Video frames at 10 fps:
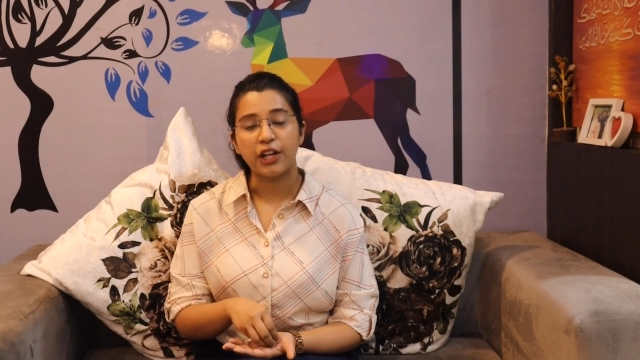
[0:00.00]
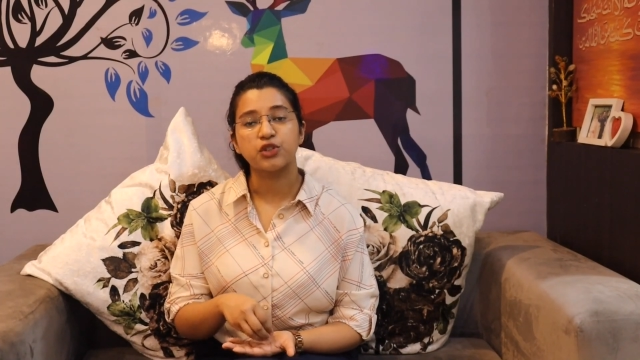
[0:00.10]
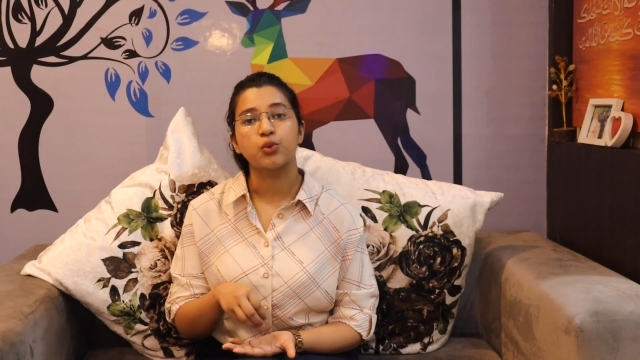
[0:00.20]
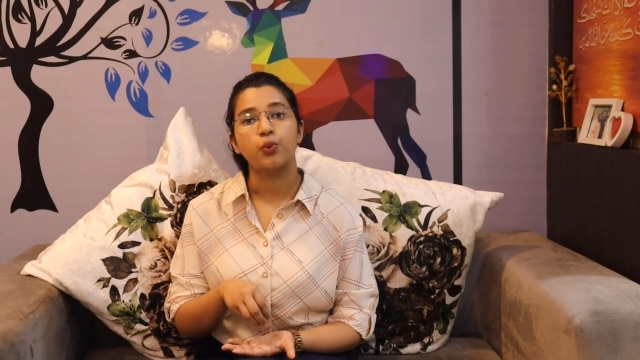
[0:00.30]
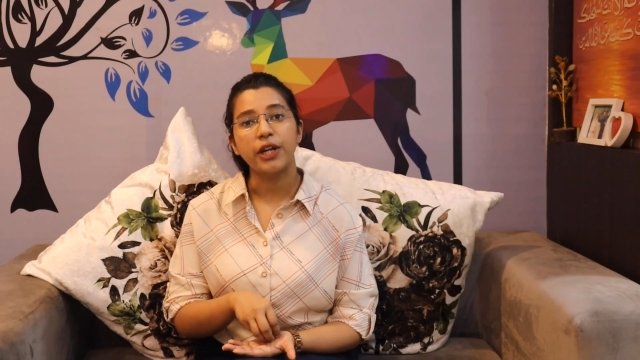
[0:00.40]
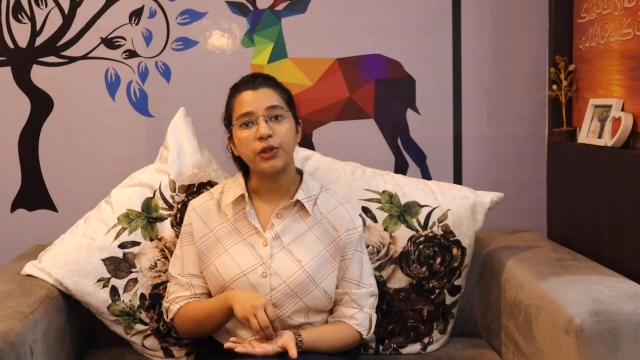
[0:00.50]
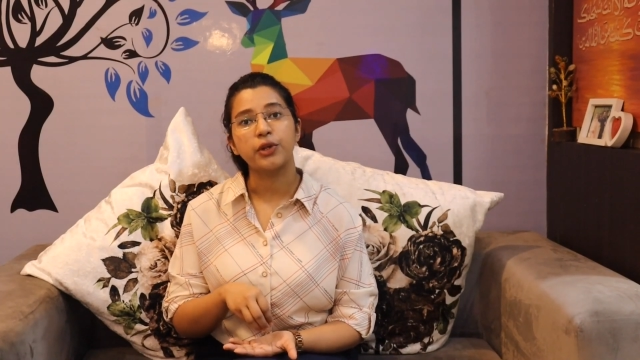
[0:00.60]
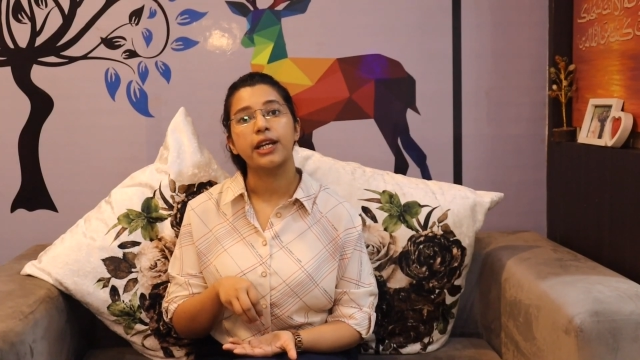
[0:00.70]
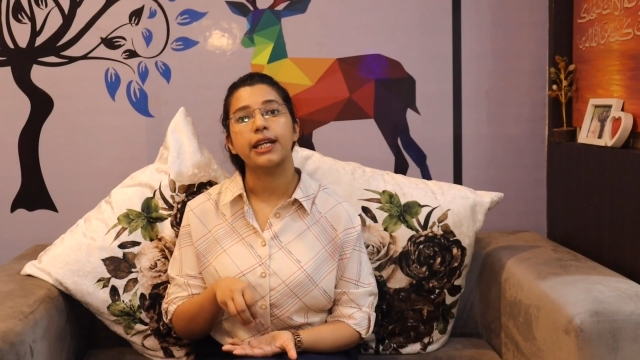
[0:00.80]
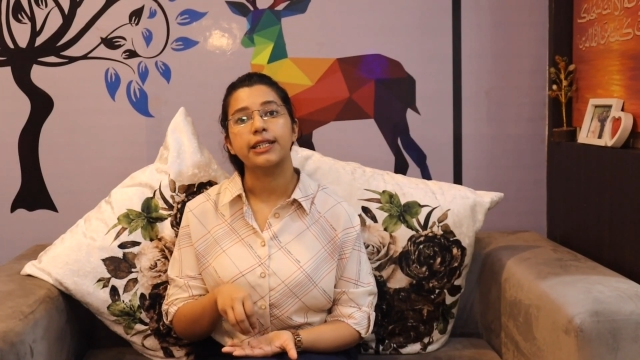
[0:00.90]
as to when to
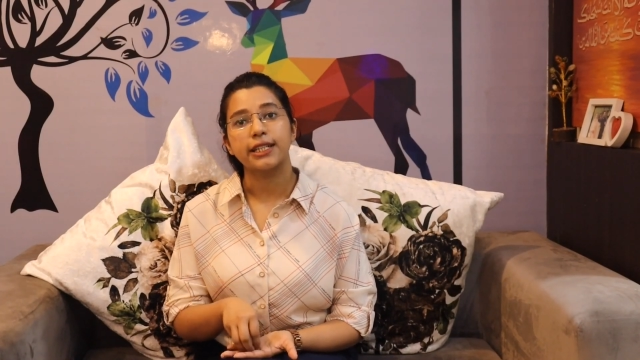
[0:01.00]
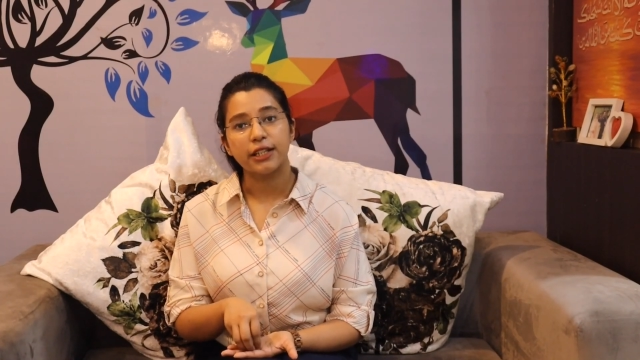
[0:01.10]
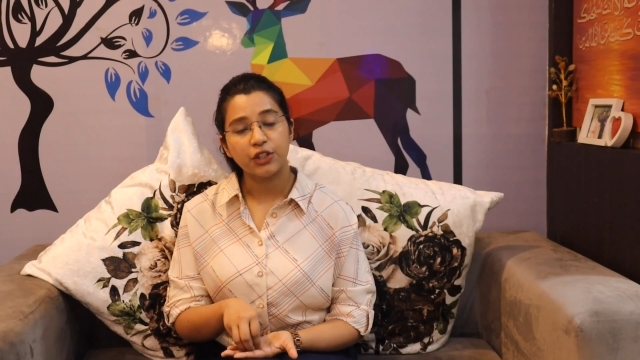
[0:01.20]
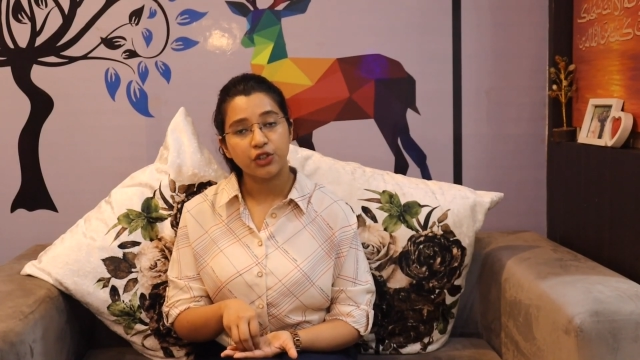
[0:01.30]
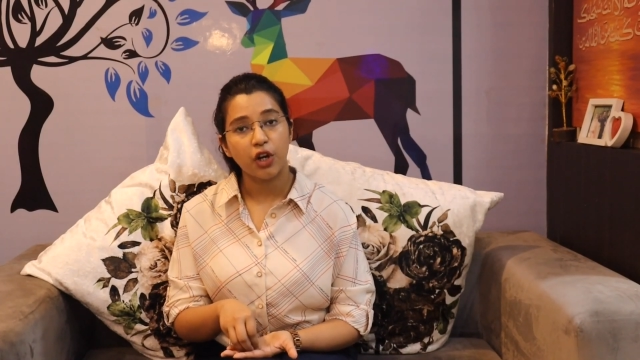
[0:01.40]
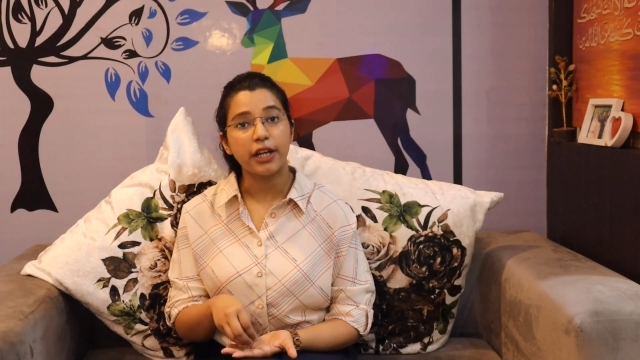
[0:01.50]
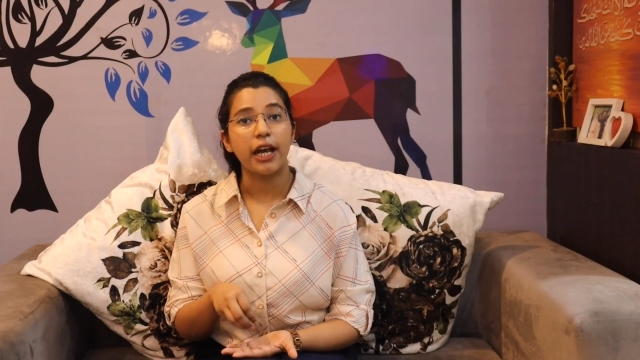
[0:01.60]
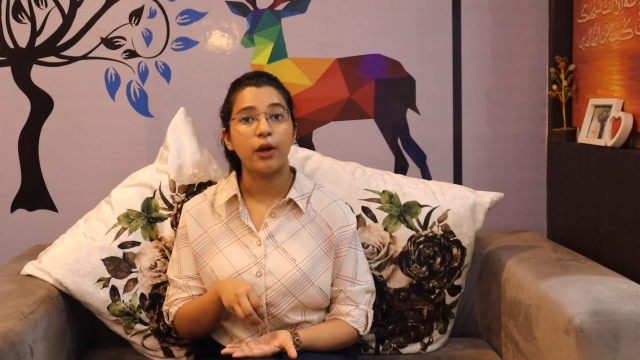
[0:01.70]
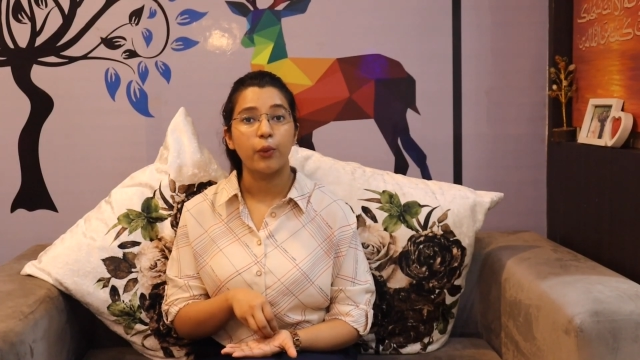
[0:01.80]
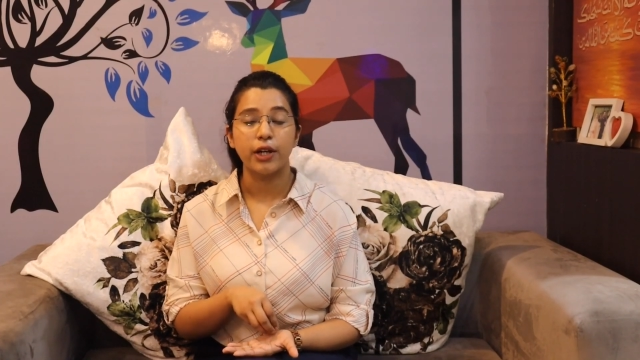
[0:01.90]
get a tetanus
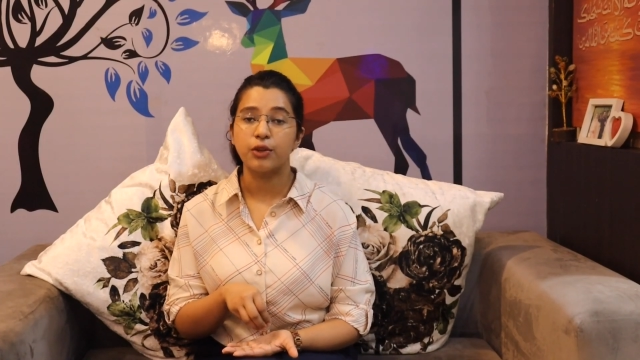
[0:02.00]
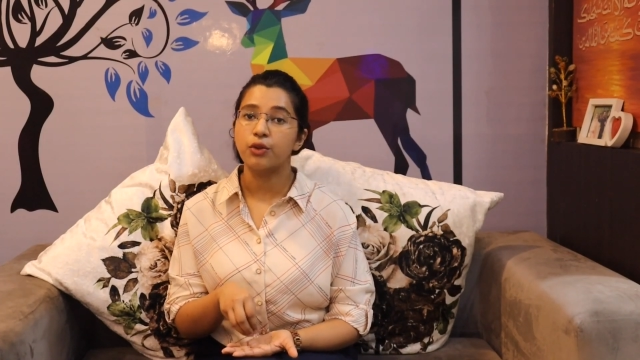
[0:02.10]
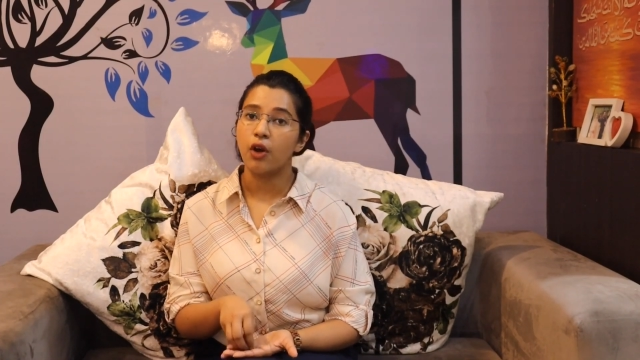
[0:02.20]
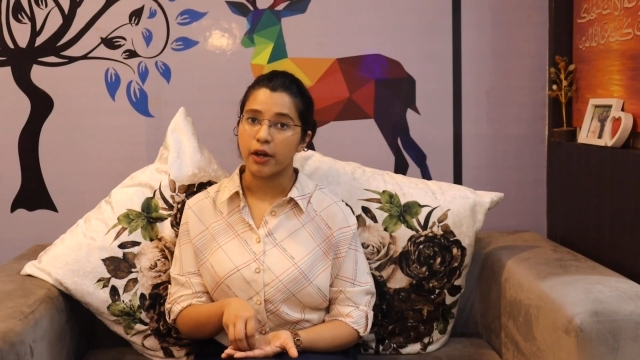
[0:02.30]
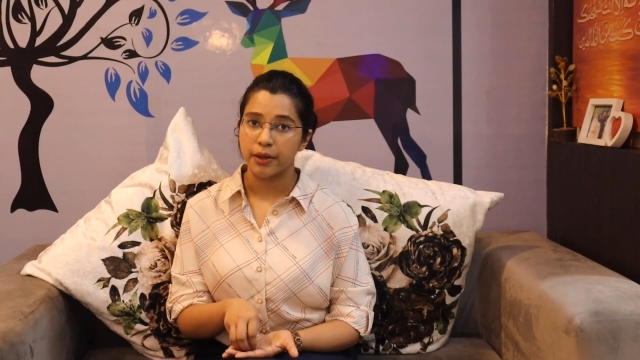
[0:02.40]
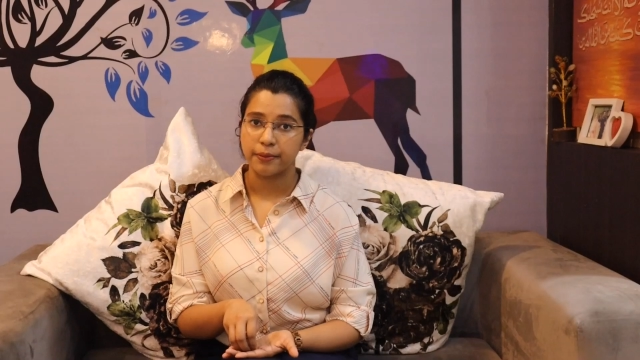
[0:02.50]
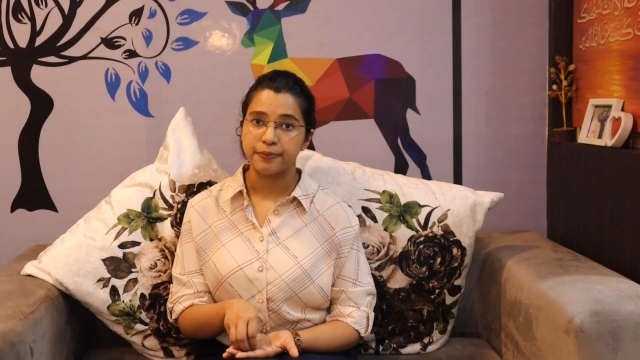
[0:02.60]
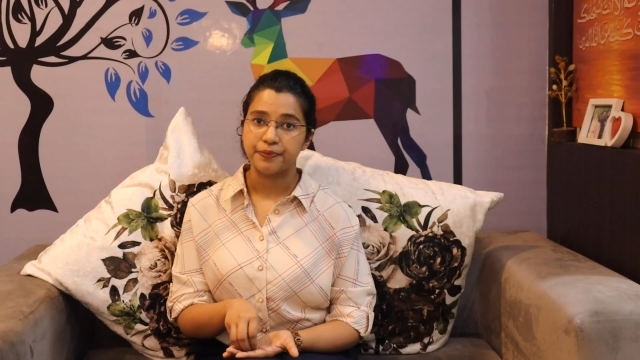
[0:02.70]
shot and when to not.